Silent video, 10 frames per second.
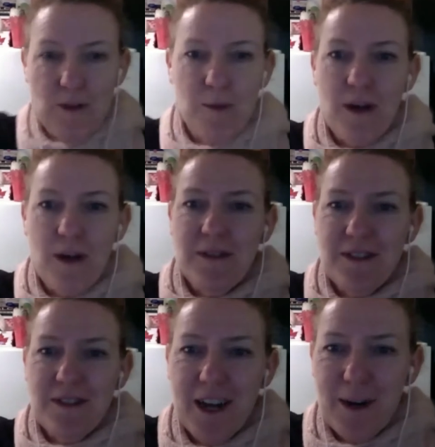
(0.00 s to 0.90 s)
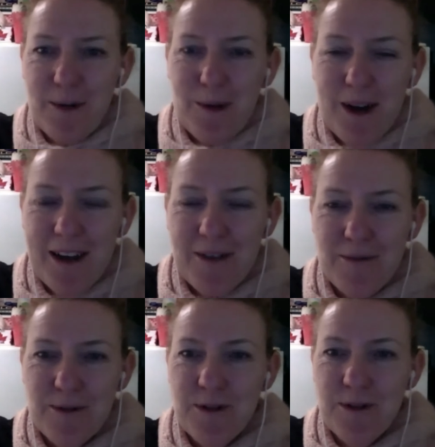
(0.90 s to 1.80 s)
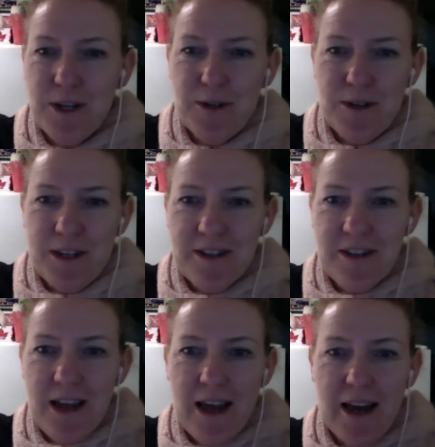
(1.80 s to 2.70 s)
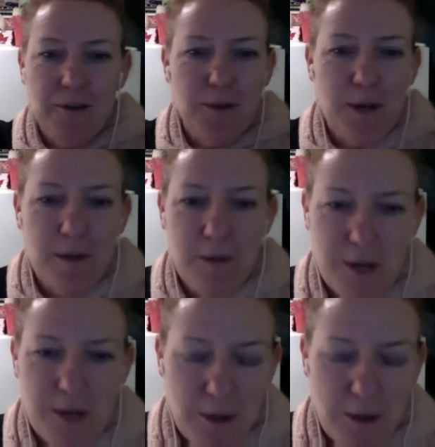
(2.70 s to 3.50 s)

province, Haida Gwaii through the Kootenays and everywhere in between,